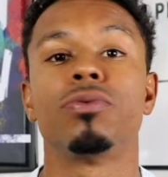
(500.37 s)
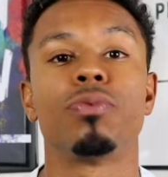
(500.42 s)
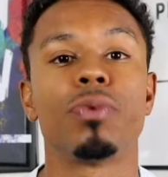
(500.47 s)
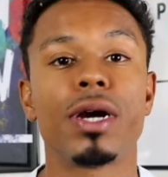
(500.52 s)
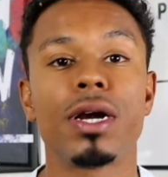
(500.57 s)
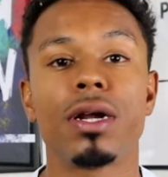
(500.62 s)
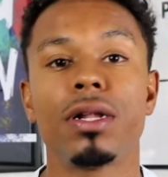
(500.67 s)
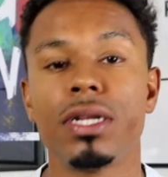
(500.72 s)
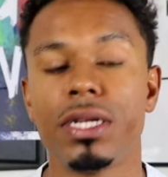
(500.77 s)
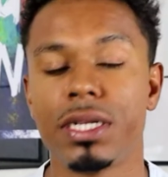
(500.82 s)

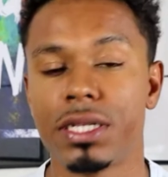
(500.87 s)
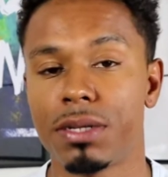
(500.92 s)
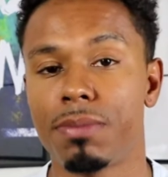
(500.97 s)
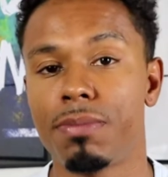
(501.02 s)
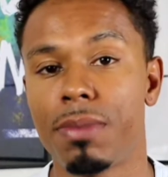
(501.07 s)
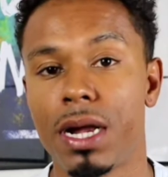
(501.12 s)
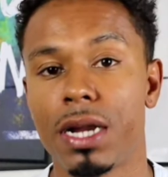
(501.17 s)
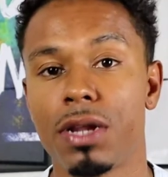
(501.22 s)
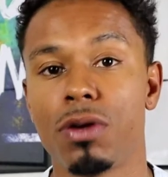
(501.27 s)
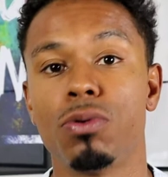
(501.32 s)
rarely is
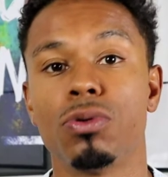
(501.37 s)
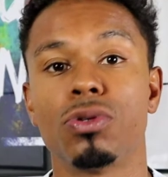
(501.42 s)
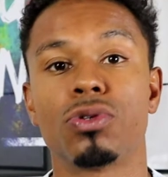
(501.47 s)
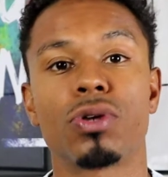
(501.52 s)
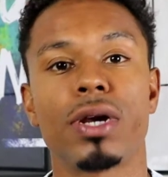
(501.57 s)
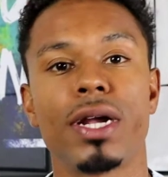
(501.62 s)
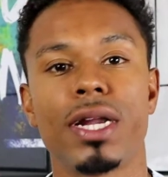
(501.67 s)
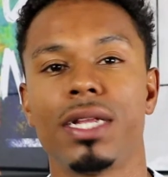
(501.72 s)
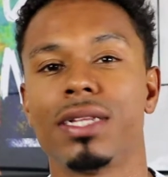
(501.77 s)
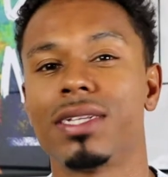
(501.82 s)
somebody who's
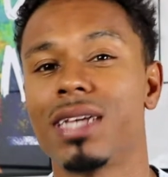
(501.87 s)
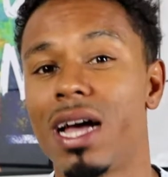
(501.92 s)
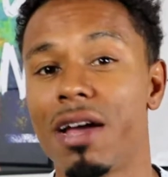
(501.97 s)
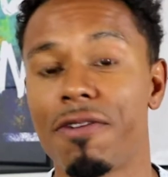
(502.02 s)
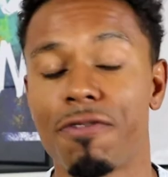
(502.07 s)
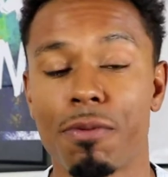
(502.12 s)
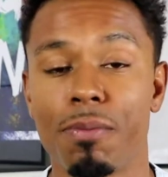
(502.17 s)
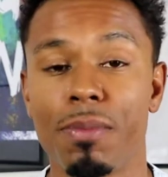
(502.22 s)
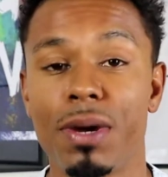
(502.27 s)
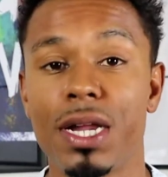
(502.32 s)
trading time
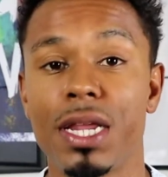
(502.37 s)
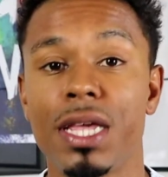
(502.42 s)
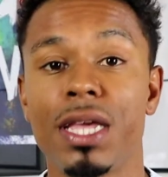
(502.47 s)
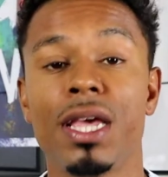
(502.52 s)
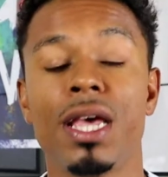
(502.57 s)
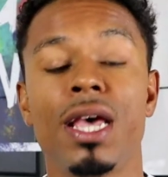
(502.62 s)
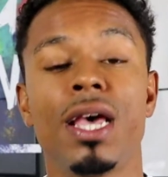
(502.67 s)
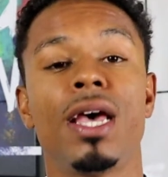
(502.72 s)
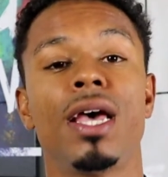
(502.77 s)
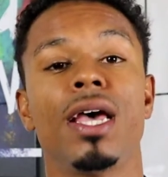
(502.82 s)
for money
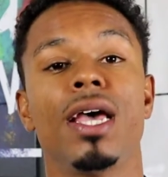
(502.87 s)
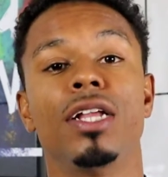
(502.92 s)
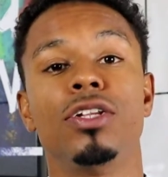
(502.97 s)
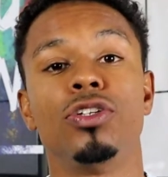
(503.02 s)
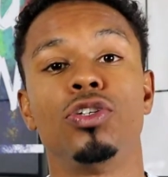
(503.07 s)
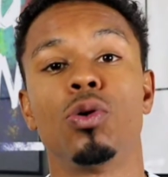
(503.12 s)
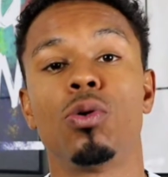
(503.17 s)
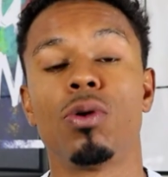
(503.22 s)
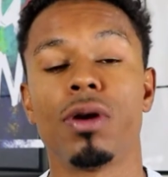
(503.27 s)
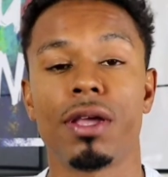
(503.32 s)

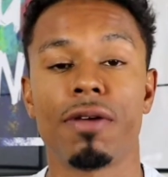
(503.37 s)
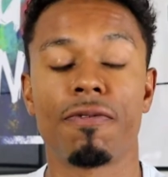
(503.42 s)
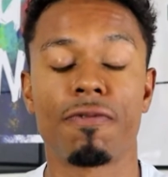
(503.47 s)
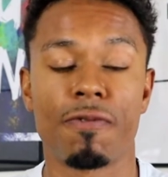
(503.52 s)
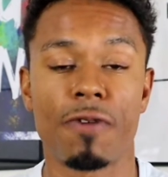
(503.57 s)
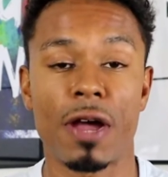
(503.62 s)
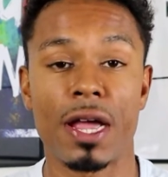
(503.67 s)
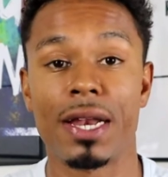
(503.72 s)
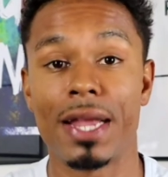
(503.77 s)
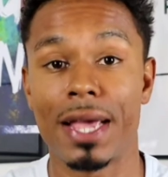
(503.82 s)
enjoying
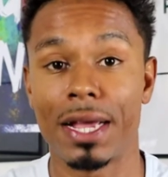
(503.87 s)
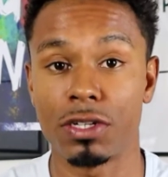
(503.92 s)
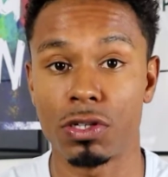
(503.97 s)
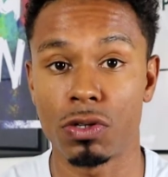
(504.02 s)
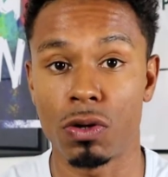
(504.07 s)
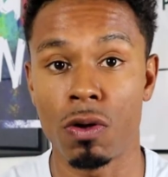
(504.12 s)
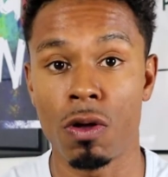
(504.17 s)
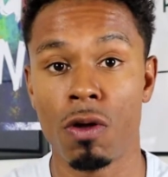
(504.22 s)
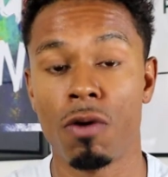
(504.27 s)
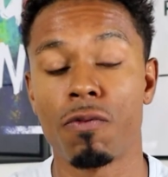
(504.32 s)

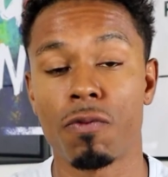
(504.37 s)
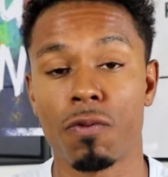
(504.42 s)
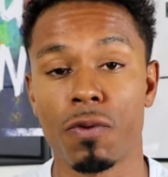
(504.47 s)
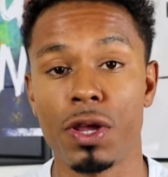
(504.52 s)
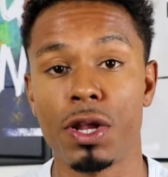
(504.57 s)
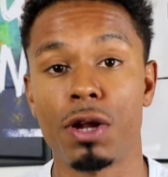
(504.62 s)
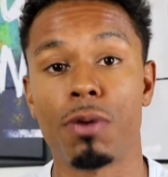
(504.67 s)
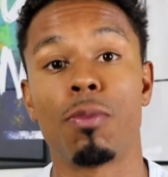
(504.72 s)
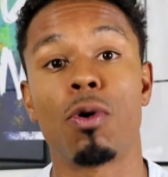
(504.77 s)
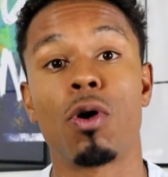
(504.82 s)
financial
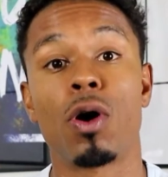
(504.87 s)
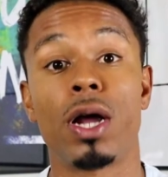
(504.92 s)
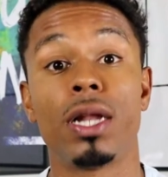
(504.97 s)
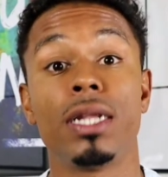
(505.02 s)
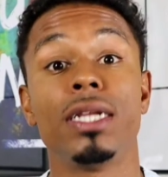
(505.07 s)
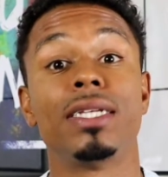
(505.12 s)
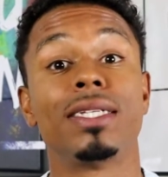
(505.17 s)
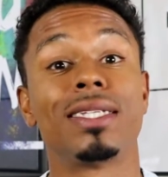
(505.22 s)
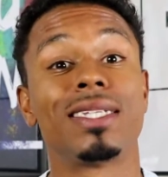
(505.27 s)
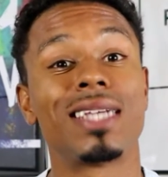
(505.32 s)
freedom, or at
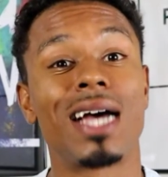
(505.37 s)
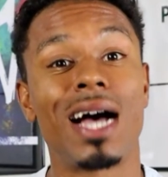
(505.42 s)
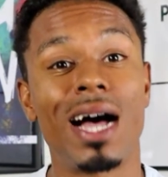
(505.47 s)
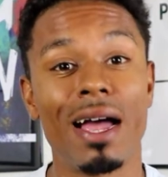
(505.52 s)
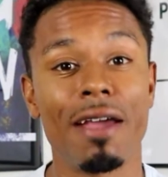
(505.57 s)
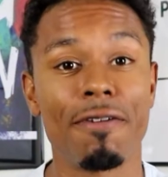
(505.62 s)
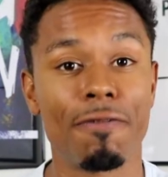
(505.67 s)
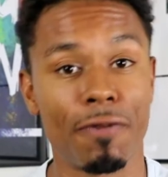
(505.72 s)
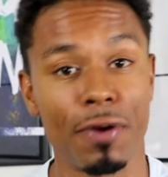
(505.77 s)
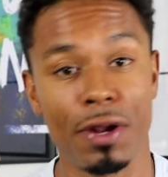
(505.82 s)
least
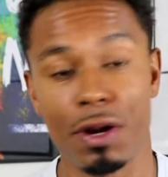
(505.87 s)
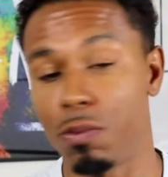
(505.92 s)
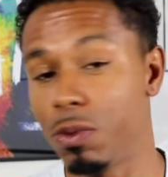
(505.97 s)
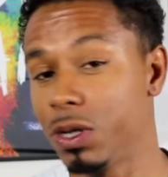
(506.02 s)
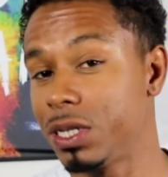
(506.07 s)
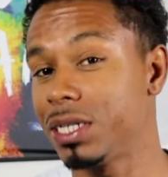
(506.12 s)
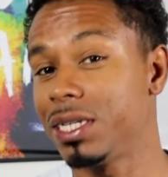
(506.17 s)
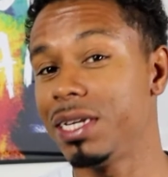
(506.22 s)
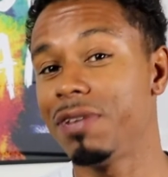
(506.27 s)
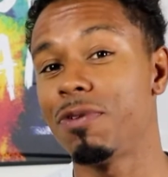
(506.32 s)
time freedom,
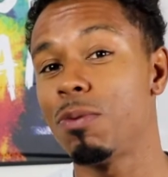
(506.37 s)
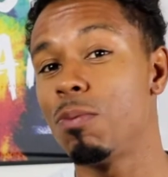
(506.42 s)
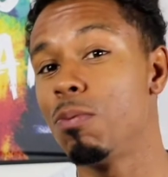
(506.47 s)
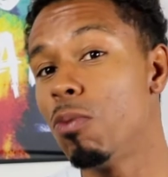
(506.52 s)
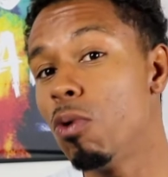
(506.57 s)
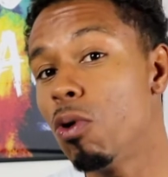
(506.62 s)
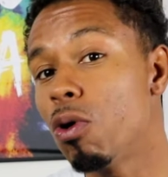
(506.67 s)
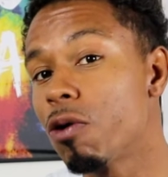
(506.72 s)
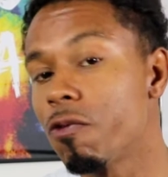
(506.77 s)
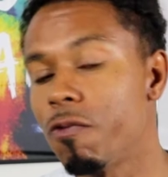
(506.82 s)
which is even
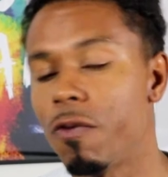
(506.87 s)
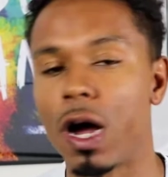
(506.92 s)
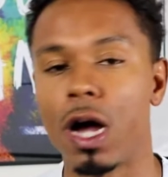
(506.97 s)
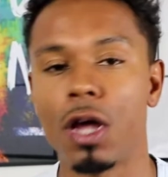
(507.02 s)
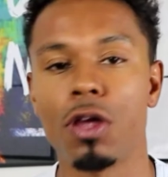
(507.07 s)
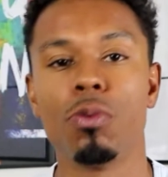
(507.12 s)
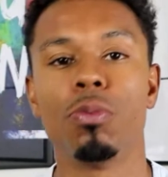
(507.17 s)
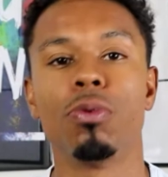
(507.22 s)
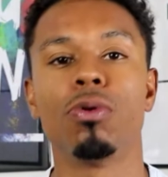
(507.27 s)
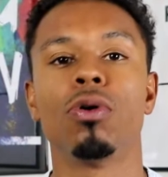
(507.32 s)
more
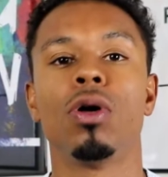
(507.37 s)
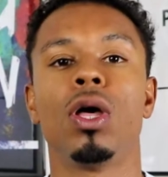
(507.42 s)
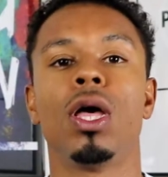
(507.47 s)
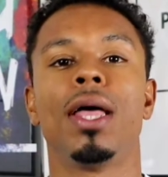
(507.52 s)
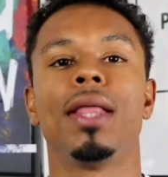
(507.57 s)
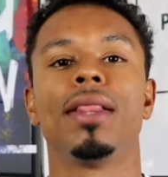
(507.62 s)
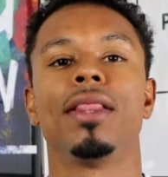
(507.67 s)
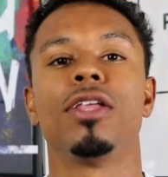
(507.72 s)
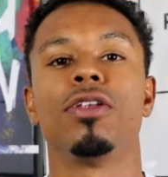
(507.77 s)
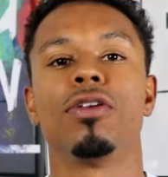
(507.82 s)
valuable
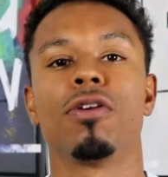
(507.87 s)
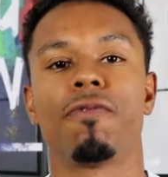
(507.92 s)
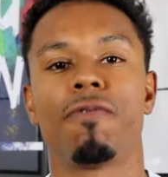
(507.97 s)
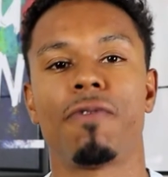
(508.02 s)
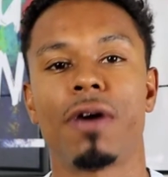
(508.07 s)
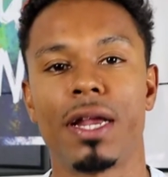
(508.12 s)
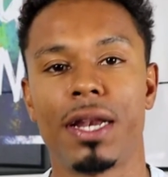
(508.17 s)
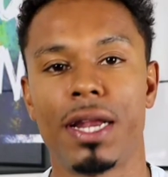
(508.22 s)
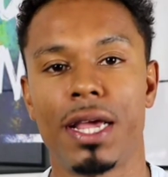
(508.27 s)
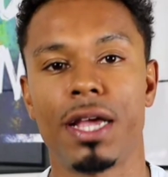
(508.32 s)
than your
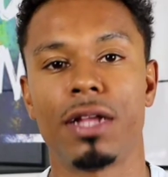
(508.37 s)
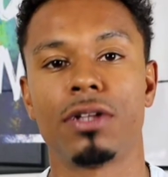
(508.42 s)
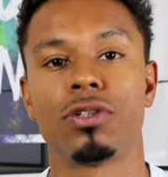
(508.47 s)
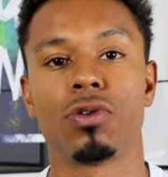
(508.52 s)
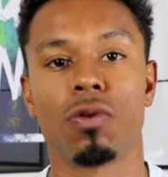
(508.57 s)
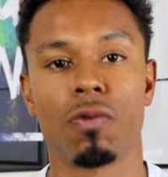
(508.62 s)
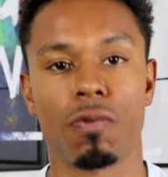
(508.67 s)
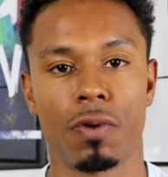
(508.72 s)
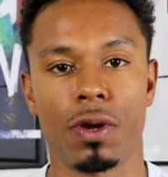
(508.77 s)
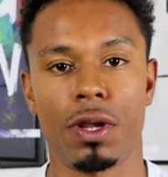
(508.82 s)

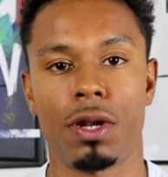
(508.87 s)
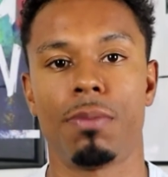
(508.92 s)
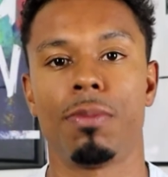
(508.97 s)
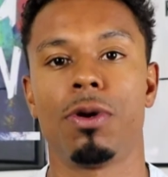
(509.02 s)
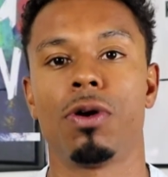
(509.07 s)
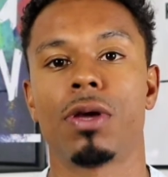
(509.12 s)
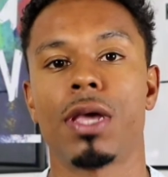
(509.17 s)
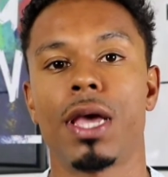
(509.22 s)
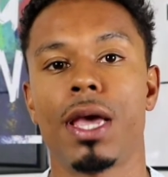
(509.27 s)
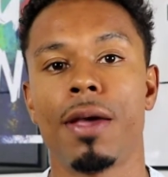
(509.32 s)
financial freedom,
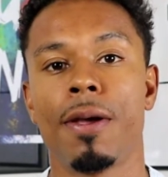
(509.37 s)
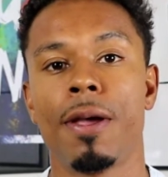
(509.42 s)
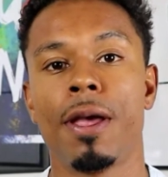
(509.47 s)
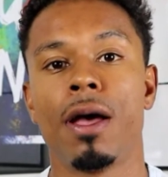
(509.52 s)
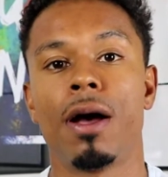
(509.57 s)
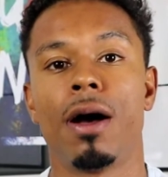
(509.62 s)
okay?